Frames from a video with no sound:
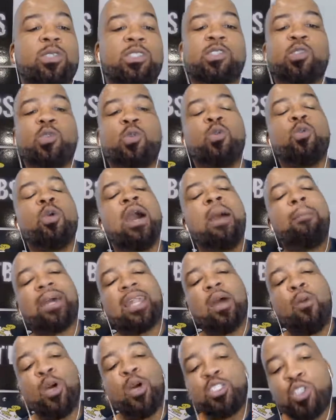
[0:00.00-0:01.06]
school, but I
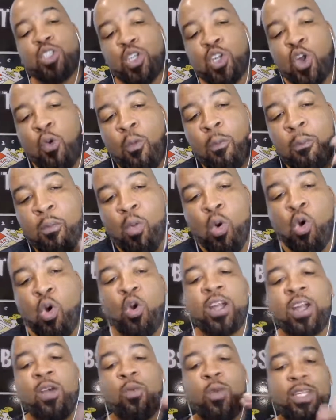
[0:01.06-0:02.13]
want you to know more
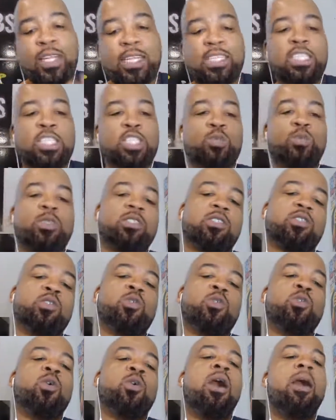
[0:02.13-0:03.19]
than what they teach you in
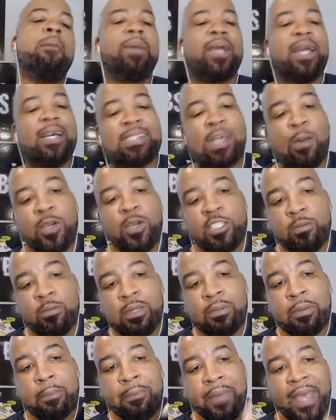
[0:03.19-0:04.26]
school, because I want you to be
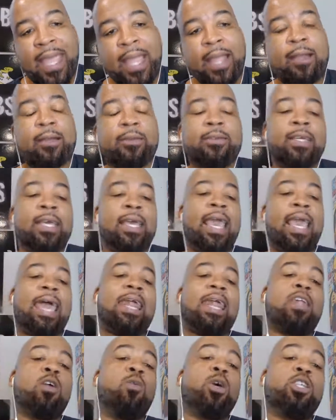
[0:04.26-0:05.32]
prepared. And I
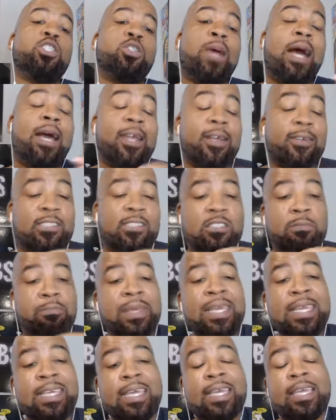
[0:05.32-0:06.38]
don't want you out here
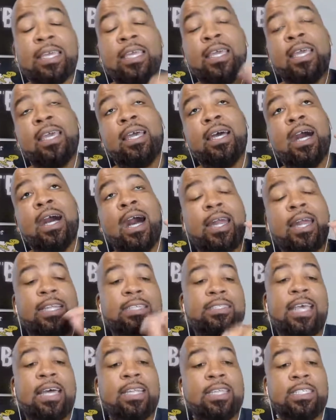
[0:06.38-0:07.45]
speaking
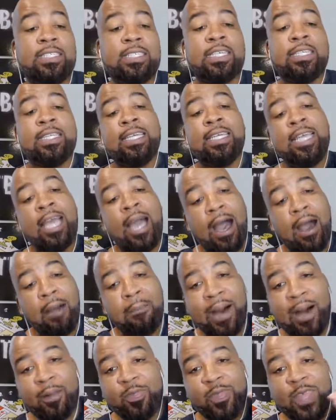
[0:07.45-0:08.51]
unintelligently
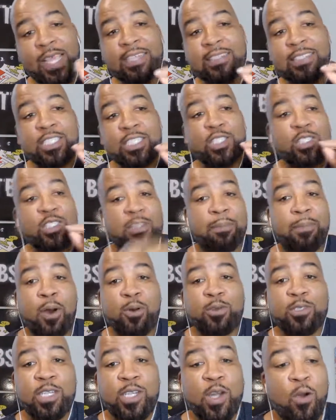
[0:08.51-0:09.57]
about things that you're
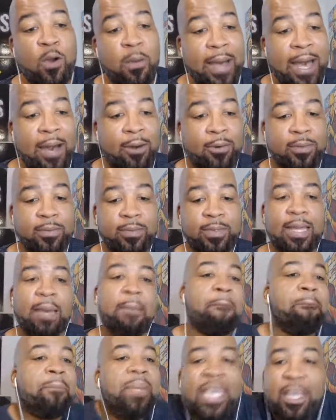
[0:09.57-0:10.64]
supposed to know about.
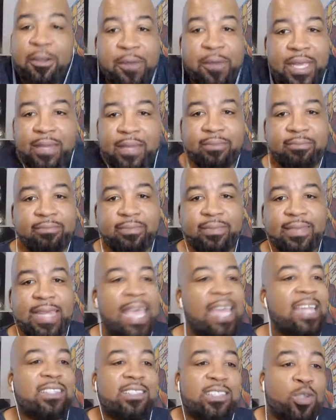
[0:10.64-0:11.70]
Period.
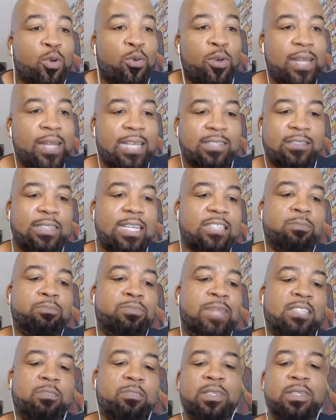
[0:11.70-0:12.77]
End of story. That's
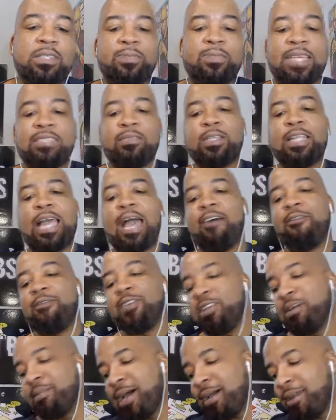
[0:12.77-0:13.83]
basically how I
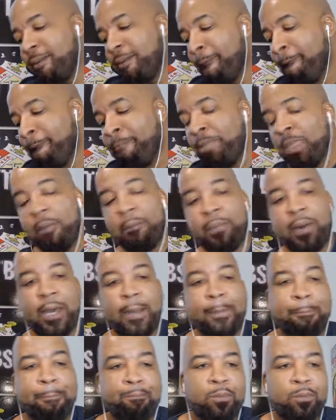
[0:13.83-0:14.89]
feel about it.
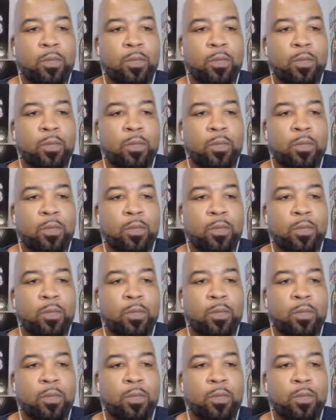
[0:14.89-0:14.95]
But